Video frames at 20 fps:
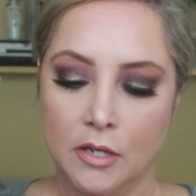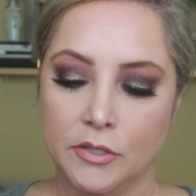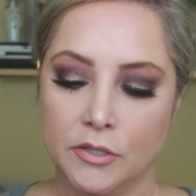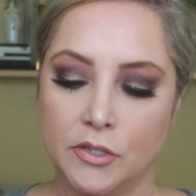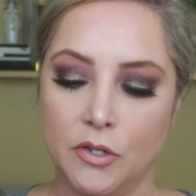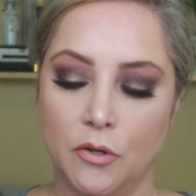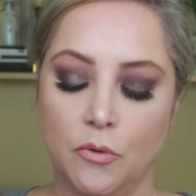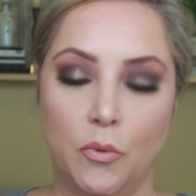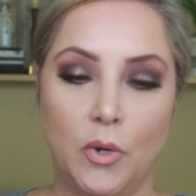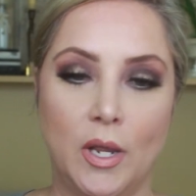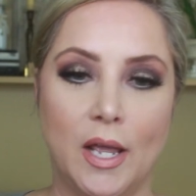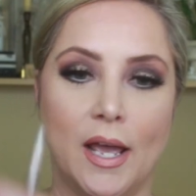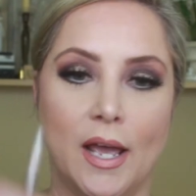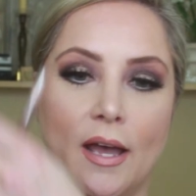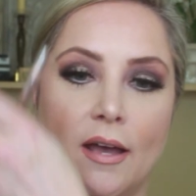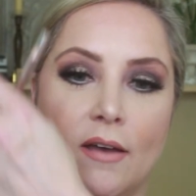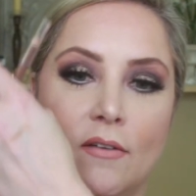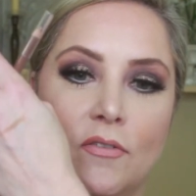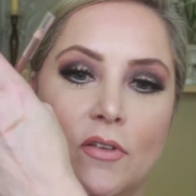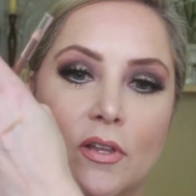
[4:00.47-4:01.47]
So we
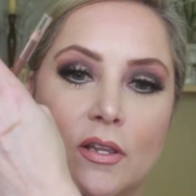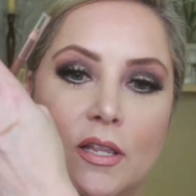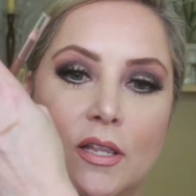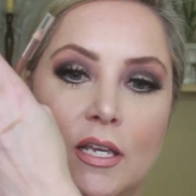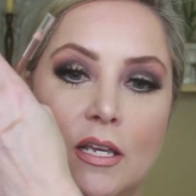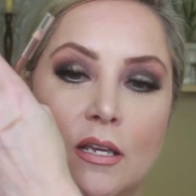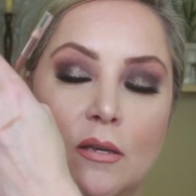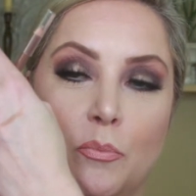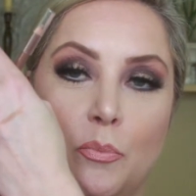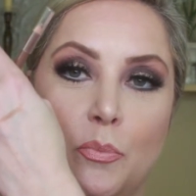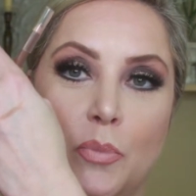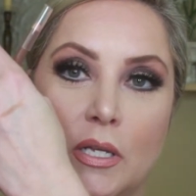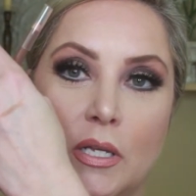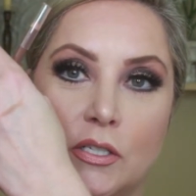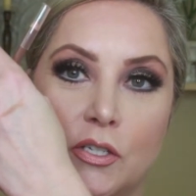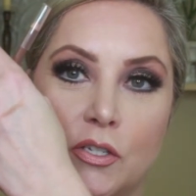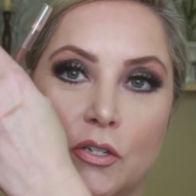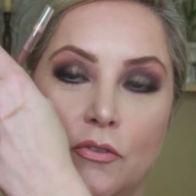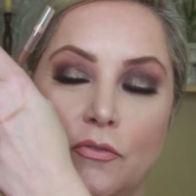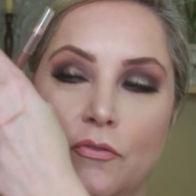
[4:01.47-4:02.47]
have the
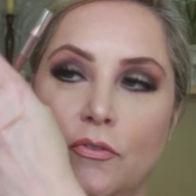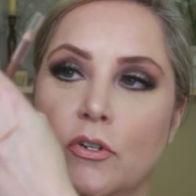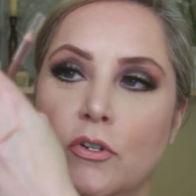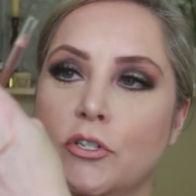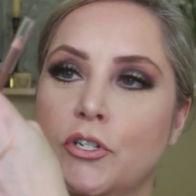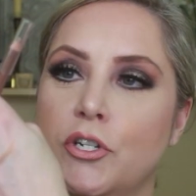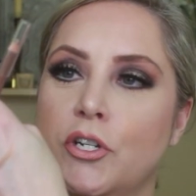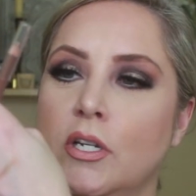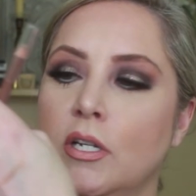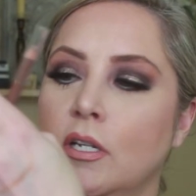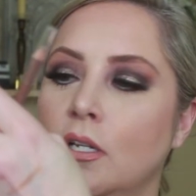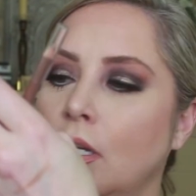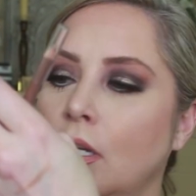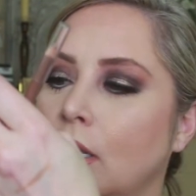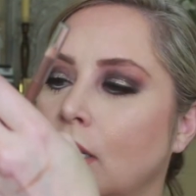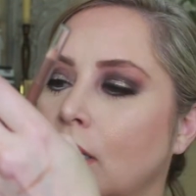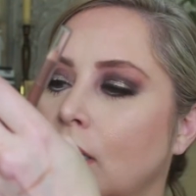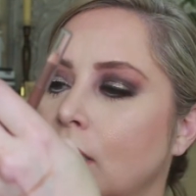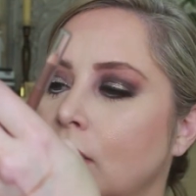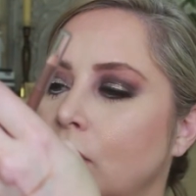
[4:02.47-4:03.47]
pencil version
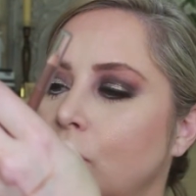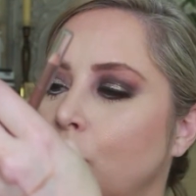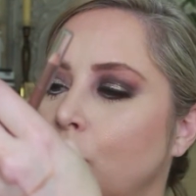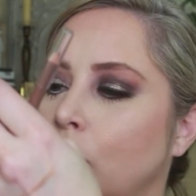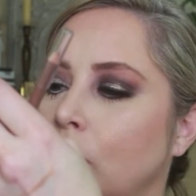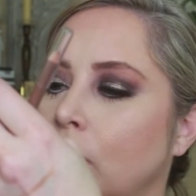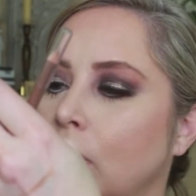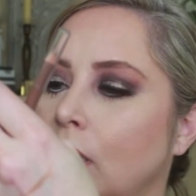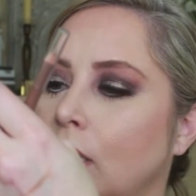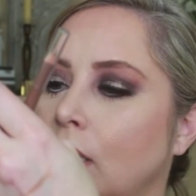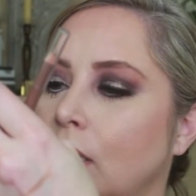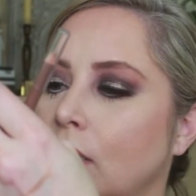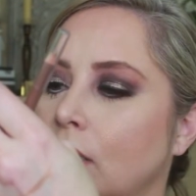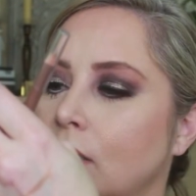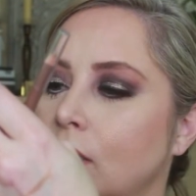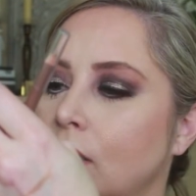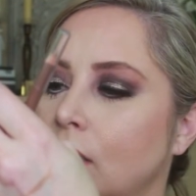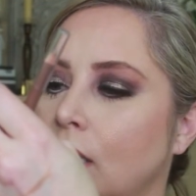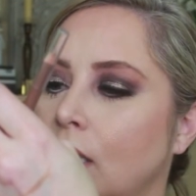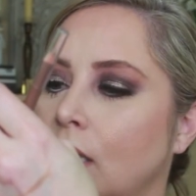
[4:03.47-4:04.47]
and this one
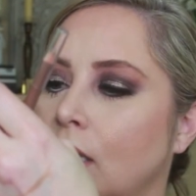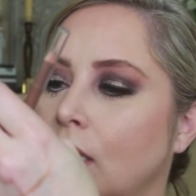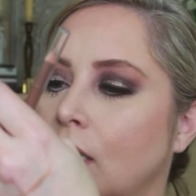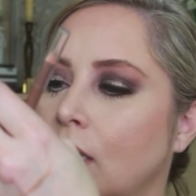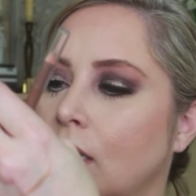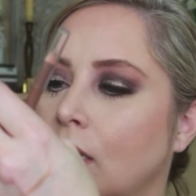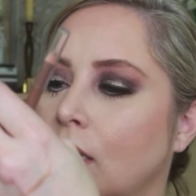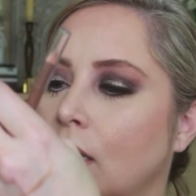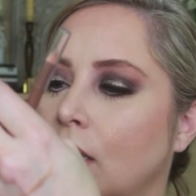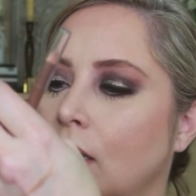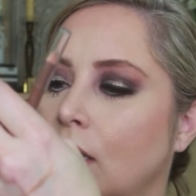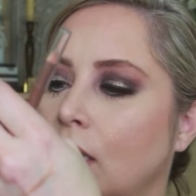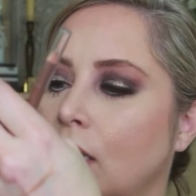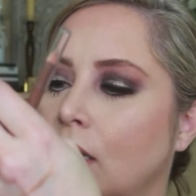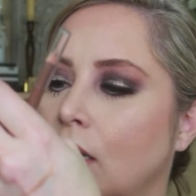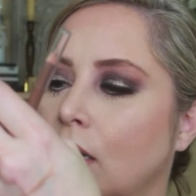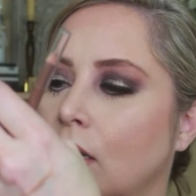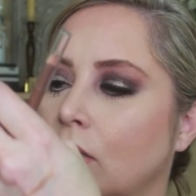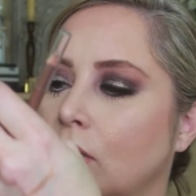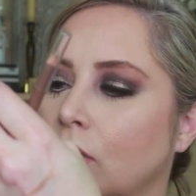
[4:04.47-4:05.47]
is in the
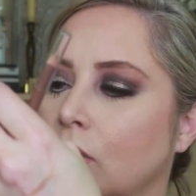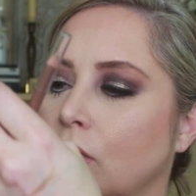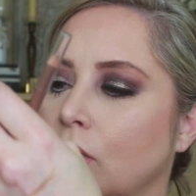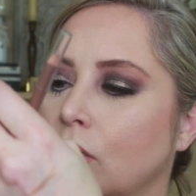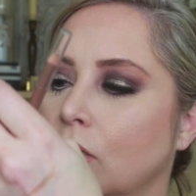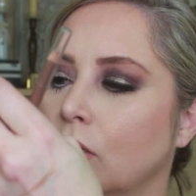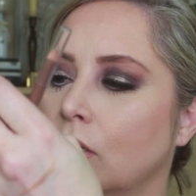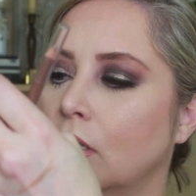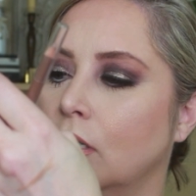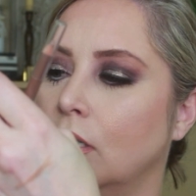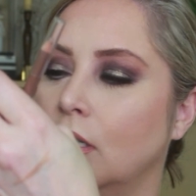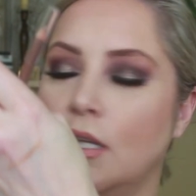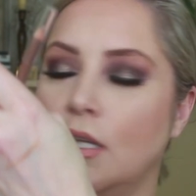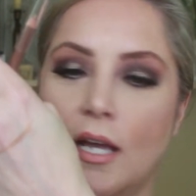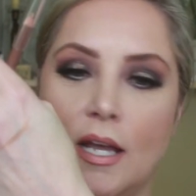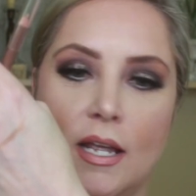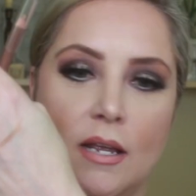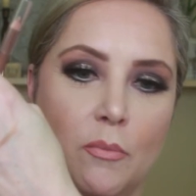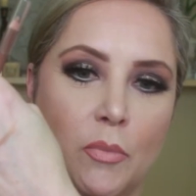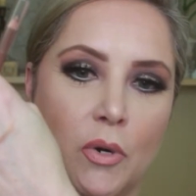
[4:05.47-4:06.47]
color
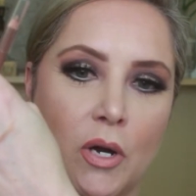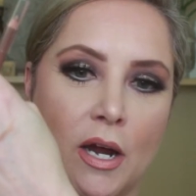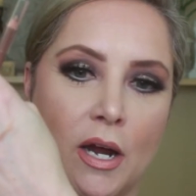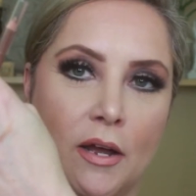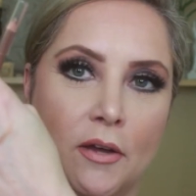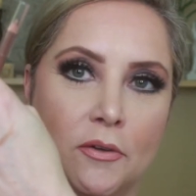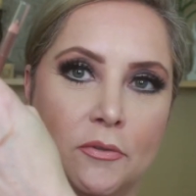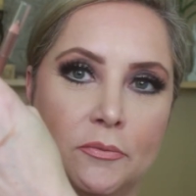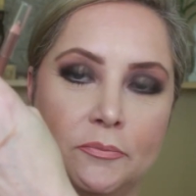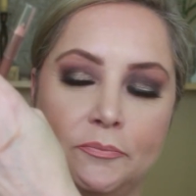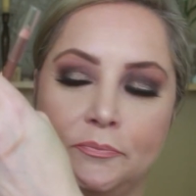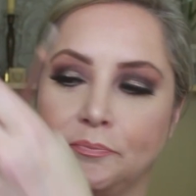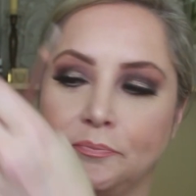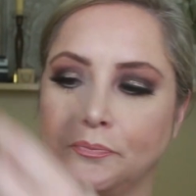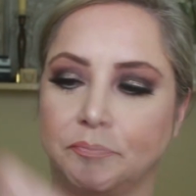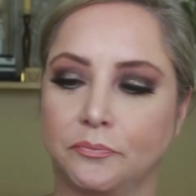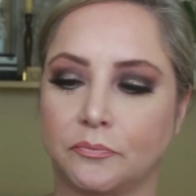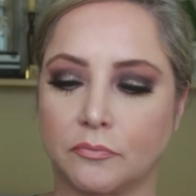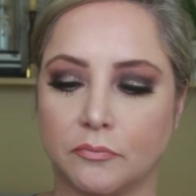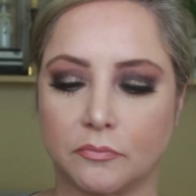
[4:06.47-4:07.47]
light brown.
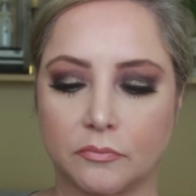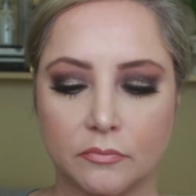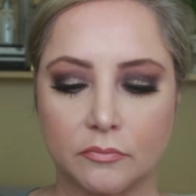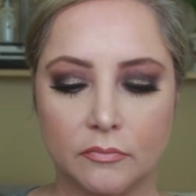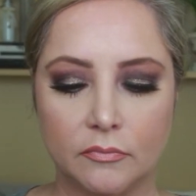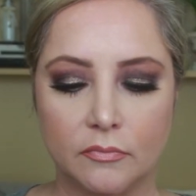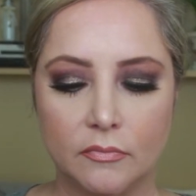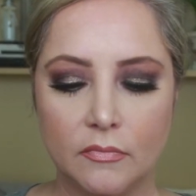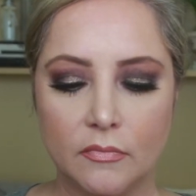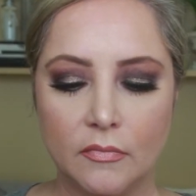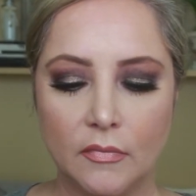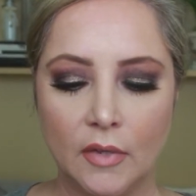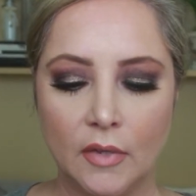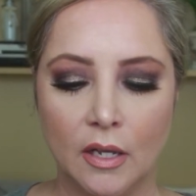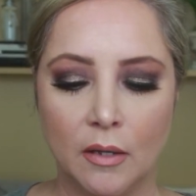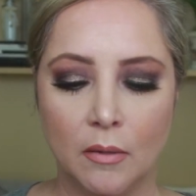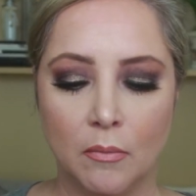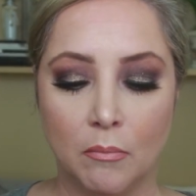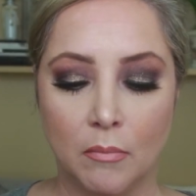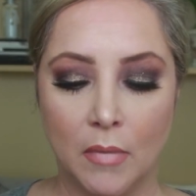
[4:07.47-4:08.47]

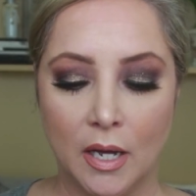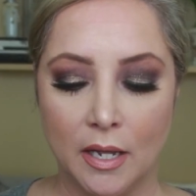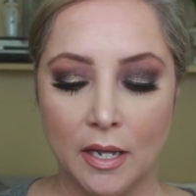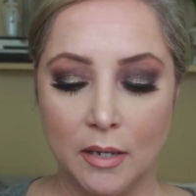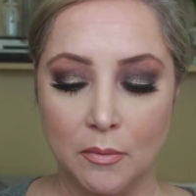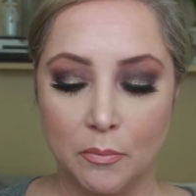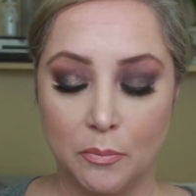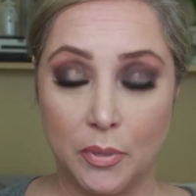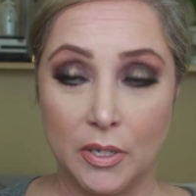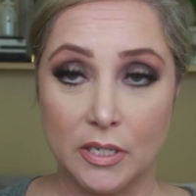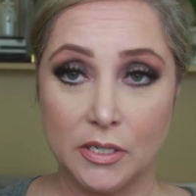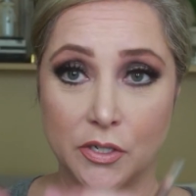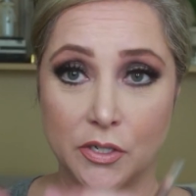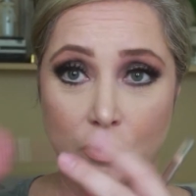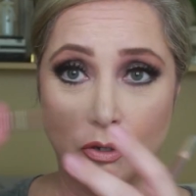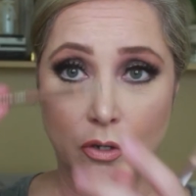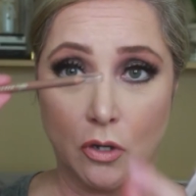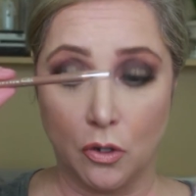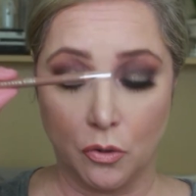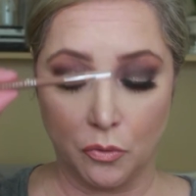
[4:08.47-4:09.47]
My
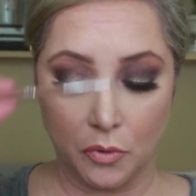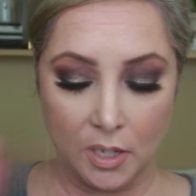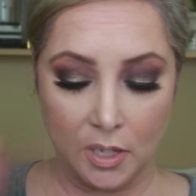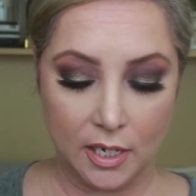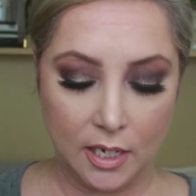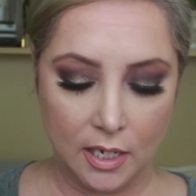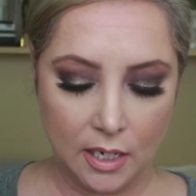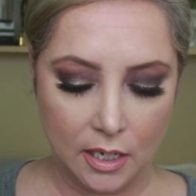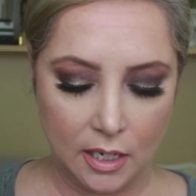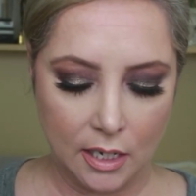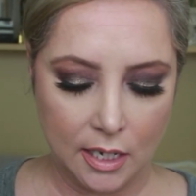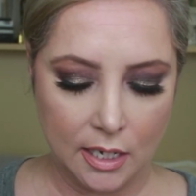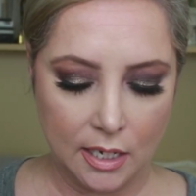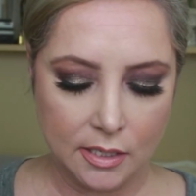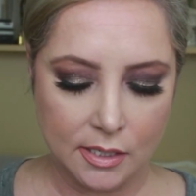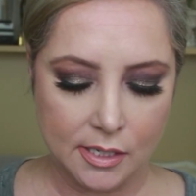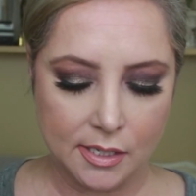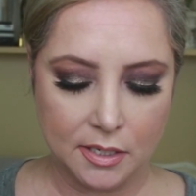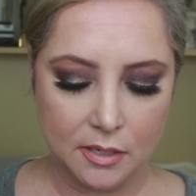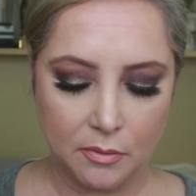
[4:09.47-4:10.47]
pencil already
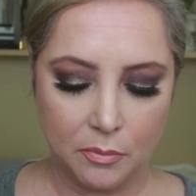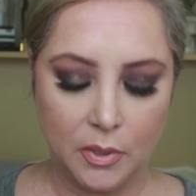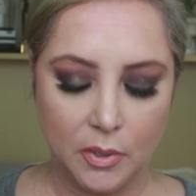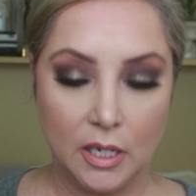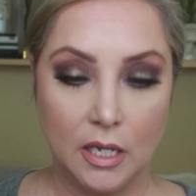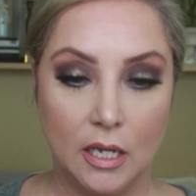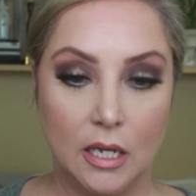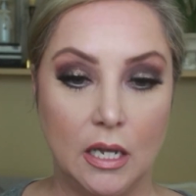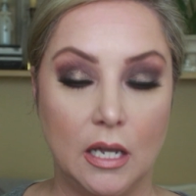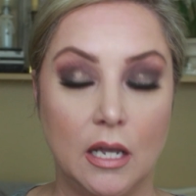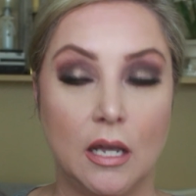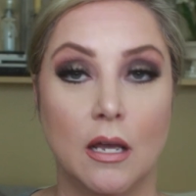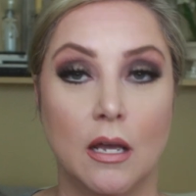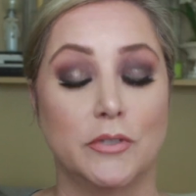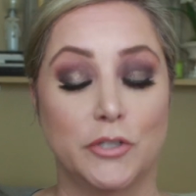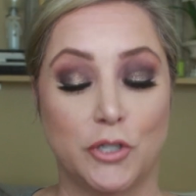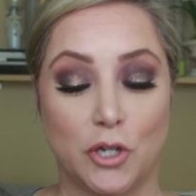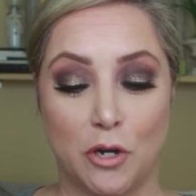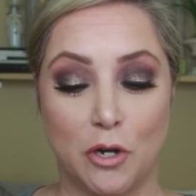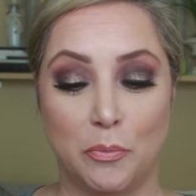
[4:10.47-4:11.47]
needs to be
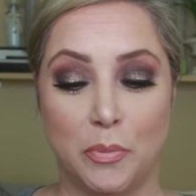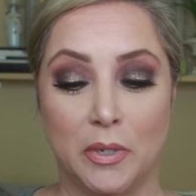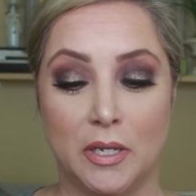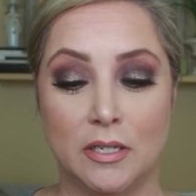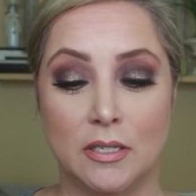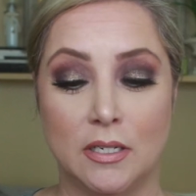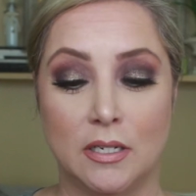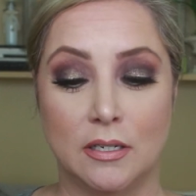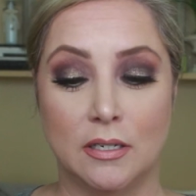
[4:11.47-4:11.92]
sharpened.